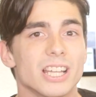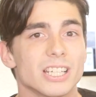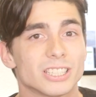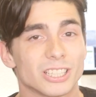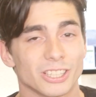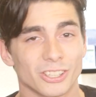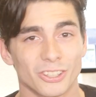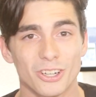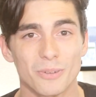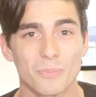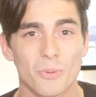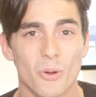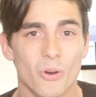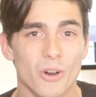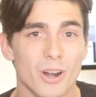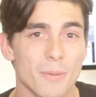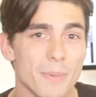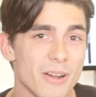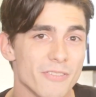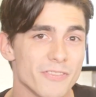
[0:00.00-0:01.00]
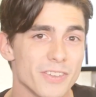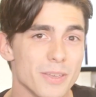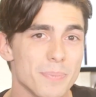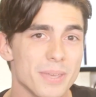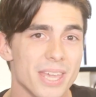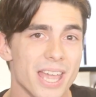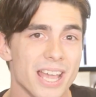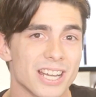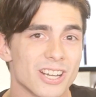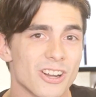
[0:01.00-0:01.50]
To learn more about
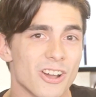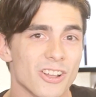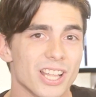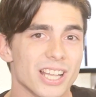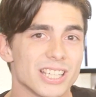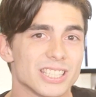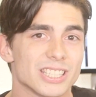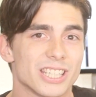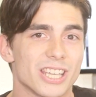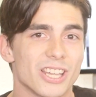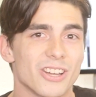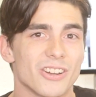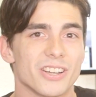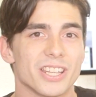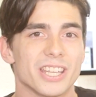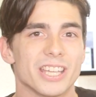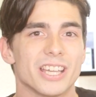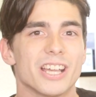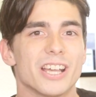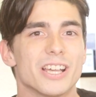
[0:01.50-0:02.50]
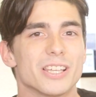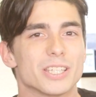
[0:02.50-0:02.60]
VPN and online security,